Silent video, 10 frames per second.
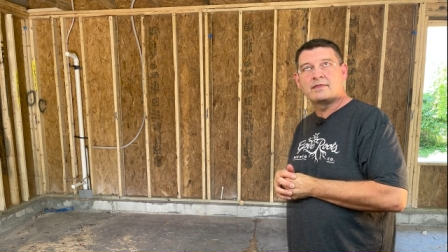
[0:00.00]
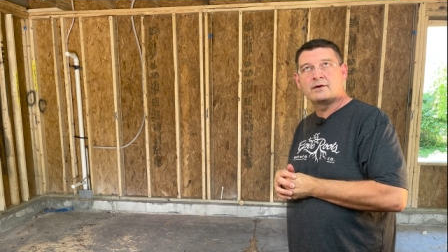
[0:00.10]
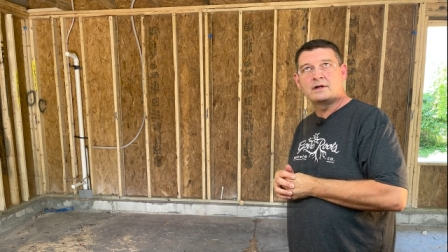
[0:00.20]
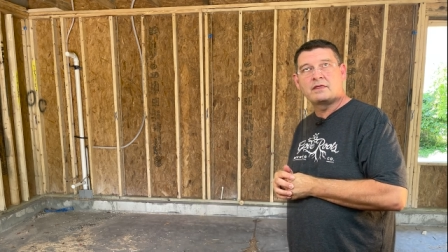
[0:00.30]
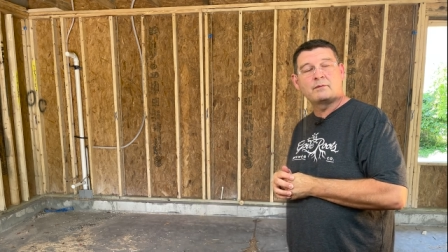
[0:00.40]

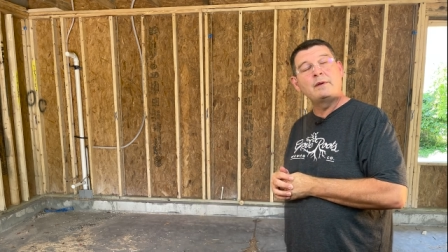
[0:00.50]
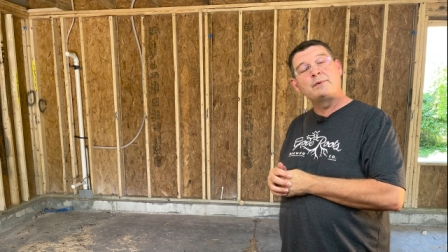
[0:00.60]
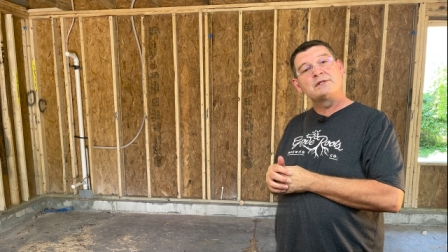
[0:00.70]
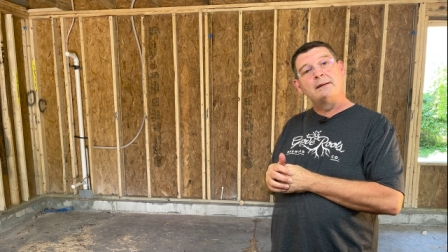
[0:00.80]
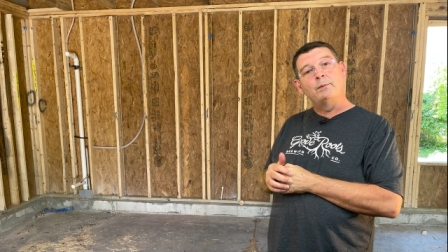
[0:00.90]

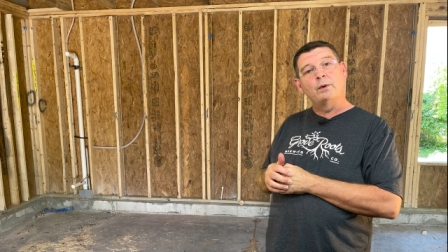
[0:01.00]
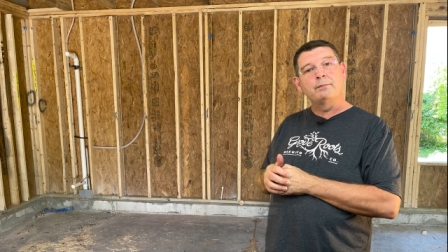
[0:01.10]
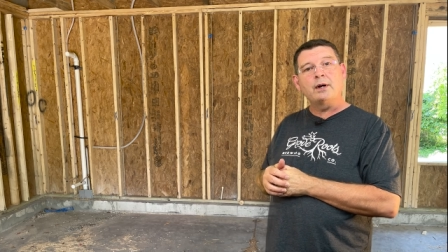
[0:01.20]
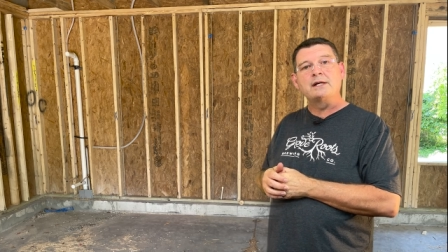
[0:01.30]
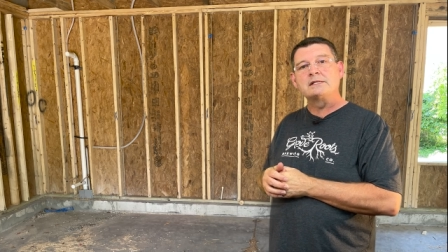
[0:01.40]
33% more in
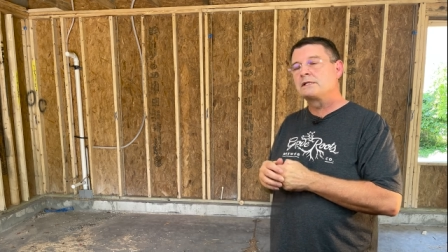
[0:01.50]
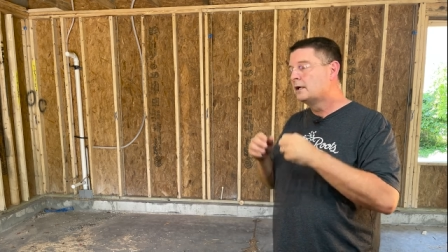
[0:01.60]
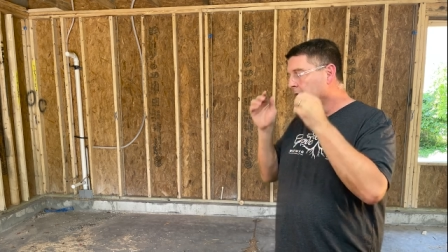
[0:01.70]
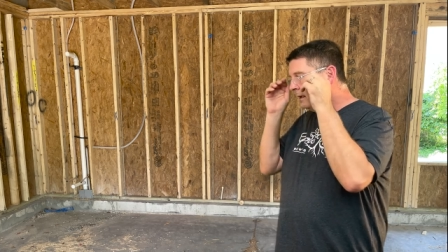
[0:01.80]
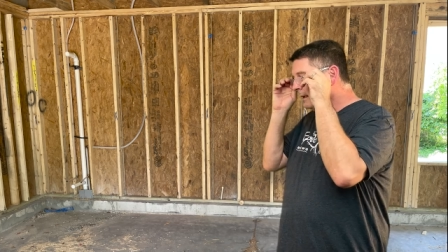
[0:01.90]
price.
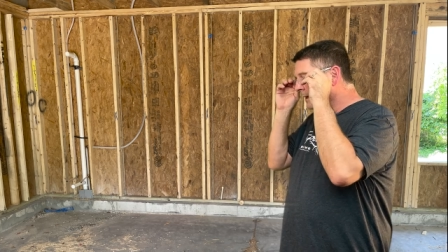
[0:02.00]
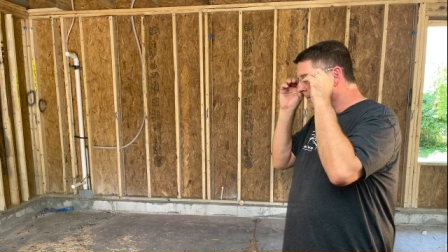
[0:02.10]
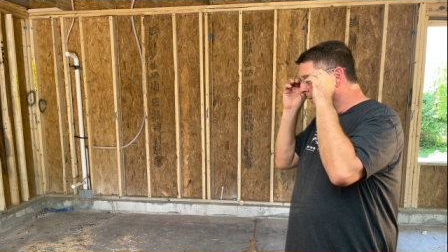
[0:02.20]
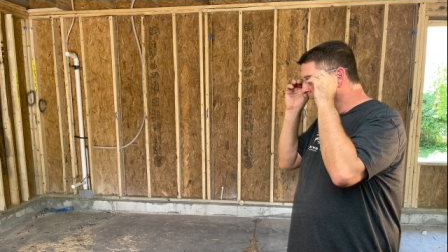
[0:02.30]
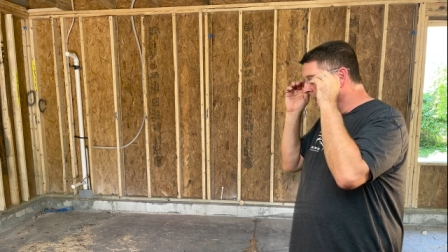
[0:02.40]

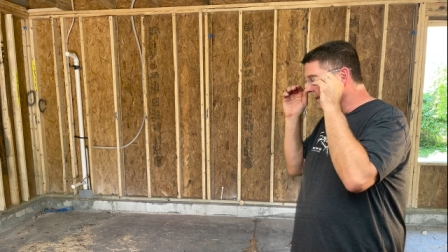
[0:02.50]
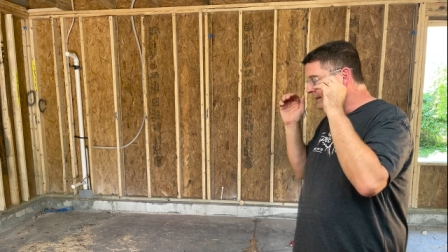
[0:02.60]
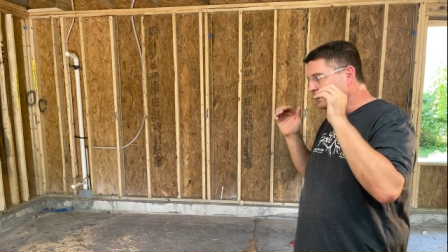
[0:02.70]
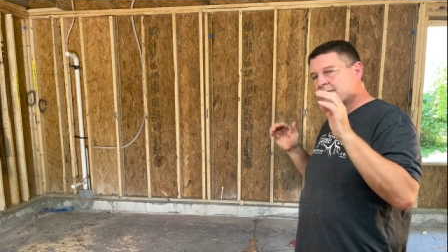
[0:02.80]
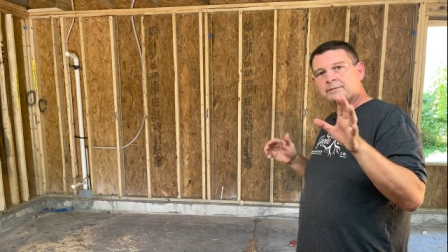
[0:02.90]

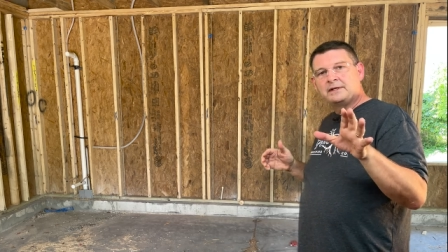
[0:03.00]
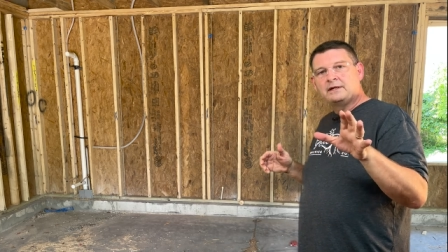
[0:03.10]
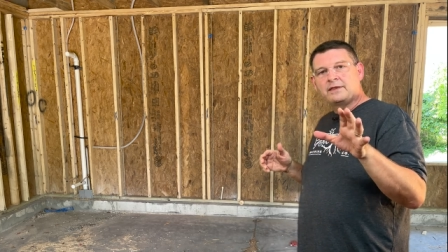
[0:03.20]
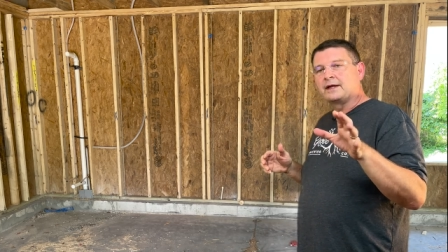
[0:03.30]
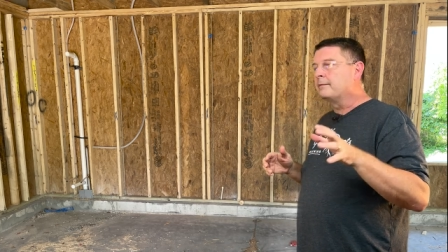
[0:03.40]
But just something
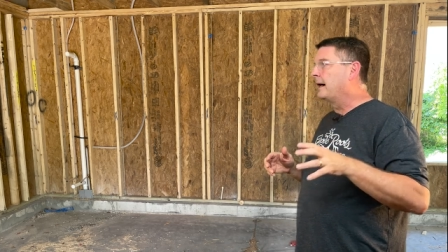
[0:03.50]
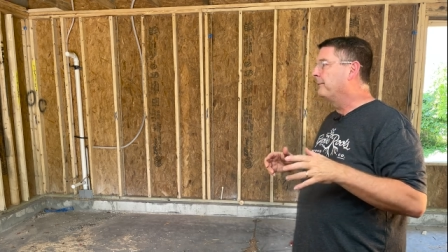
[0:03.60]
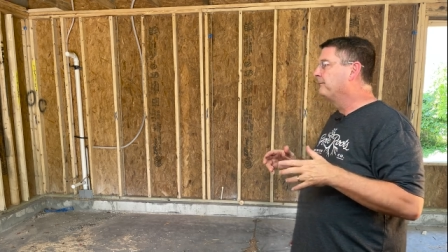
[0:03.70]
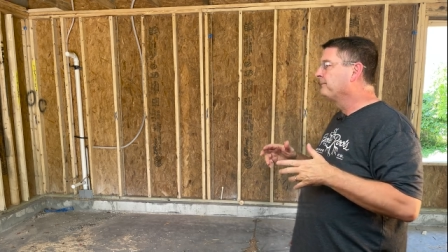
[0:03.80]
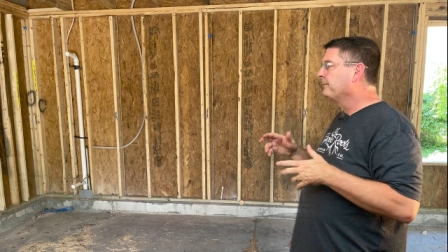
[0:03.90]
to think about.